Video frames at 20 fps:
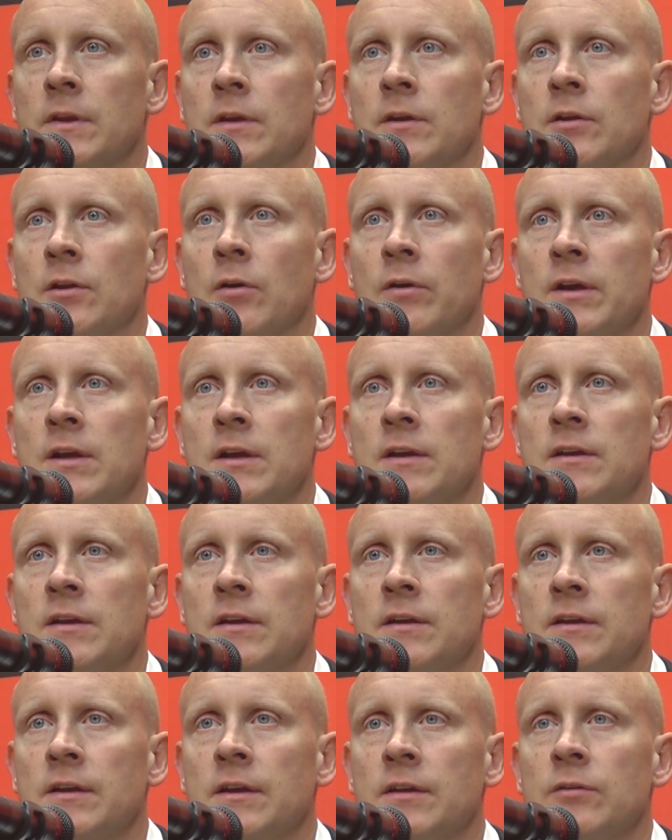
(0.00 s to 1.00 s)
You know, he
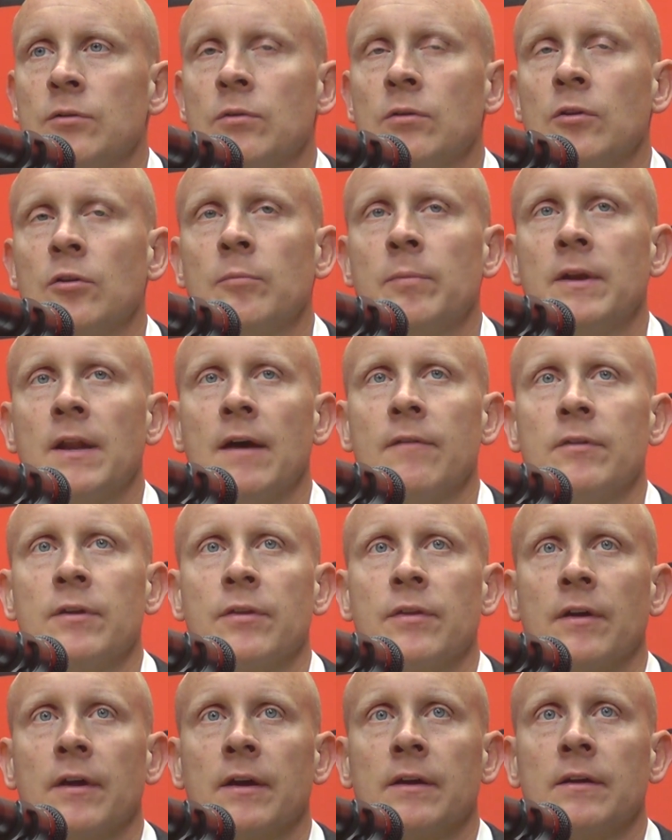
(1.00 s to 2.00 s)
can do a little bit of
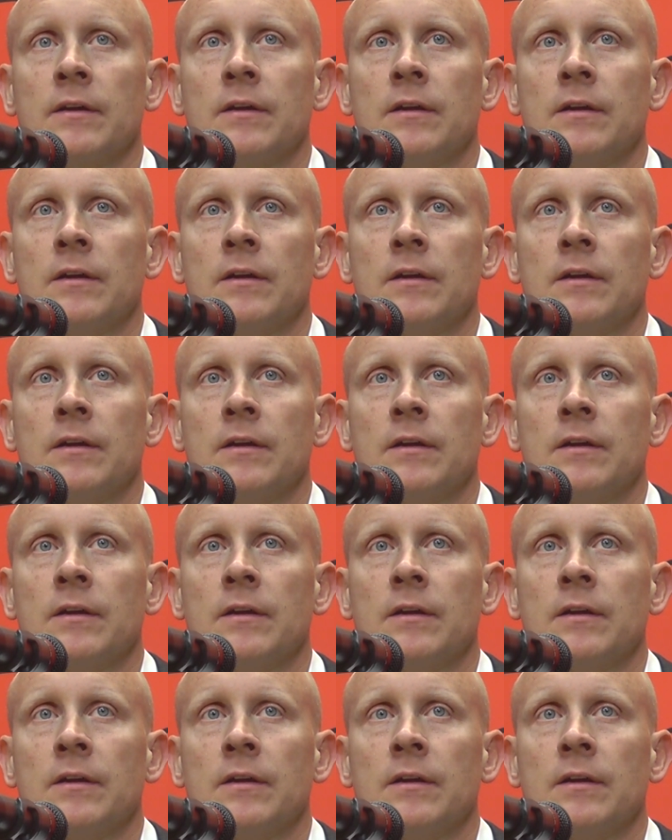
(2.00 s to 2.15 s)
everything.